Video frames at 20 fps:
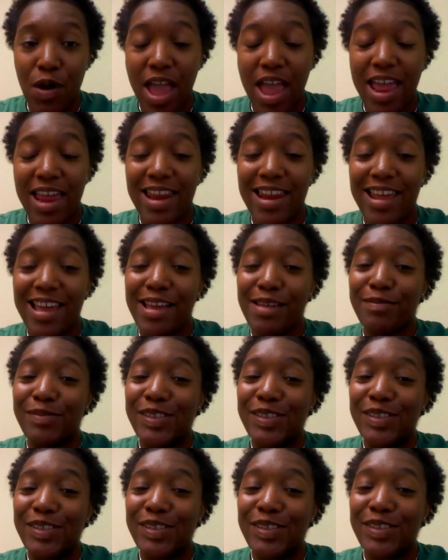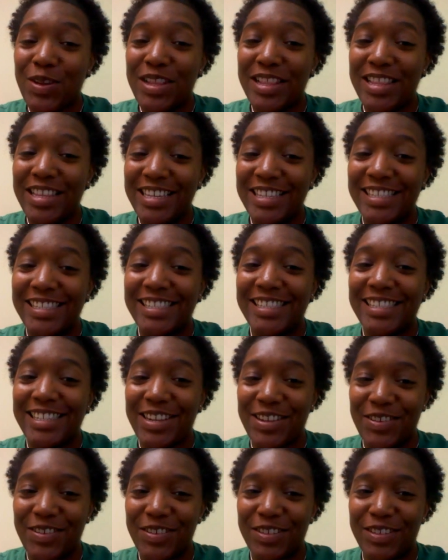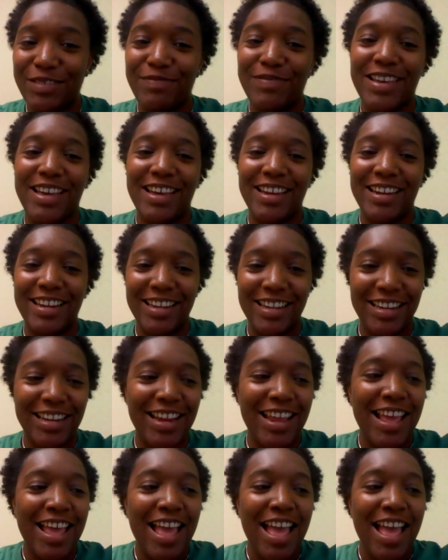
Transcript: And I'm totally stoked about it.